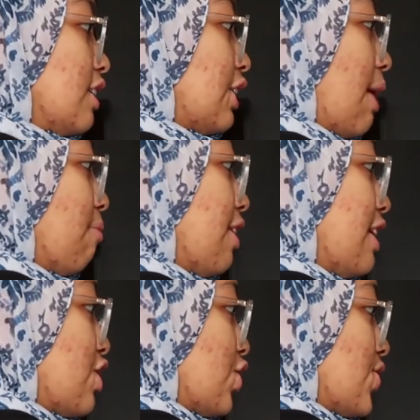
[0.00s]
So I'm
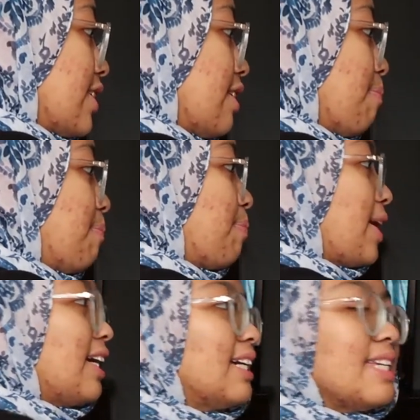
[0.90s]
gonna choose the
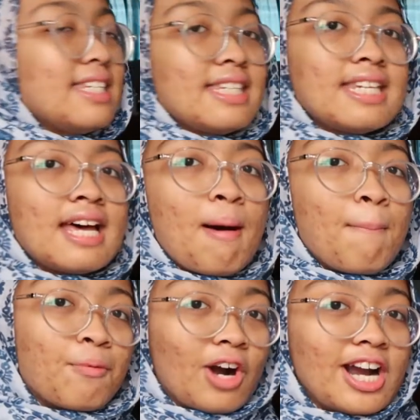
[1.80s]
biggest
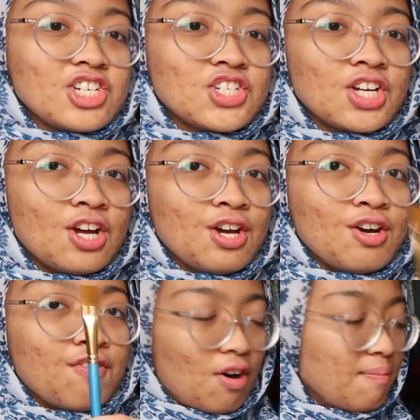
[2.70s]
brush
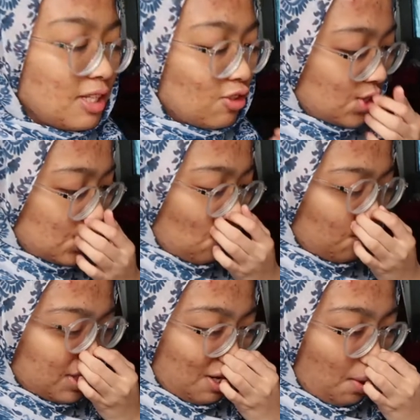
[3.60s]
for me to
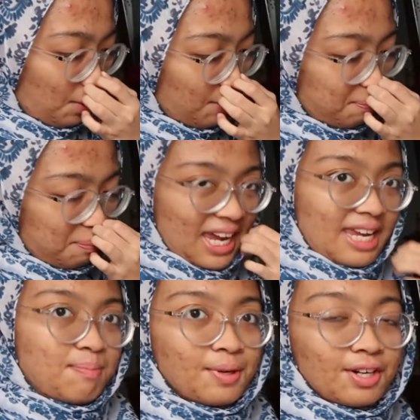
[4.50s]
soak the whole
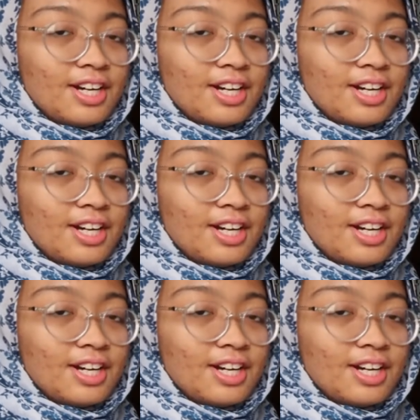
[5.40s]
paper.